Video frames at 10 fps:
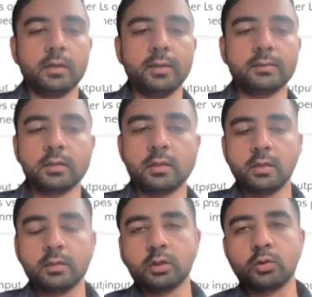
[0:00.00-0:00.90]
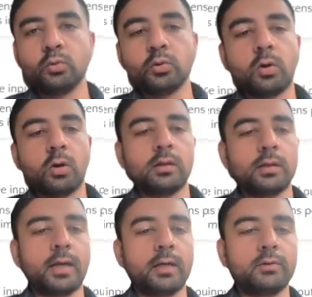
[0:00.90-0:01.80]
it's a tool call
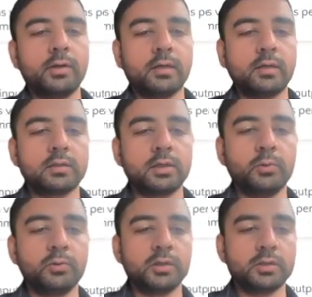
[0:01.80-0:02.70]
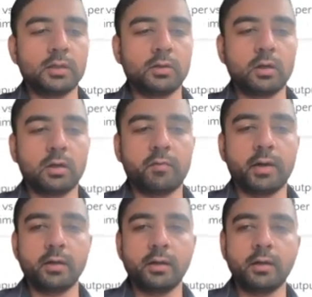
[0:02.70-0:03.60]
that returns a huge result, not a
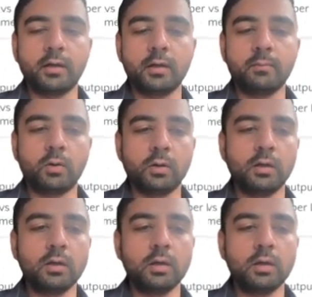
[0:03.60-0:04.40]
final LLM call.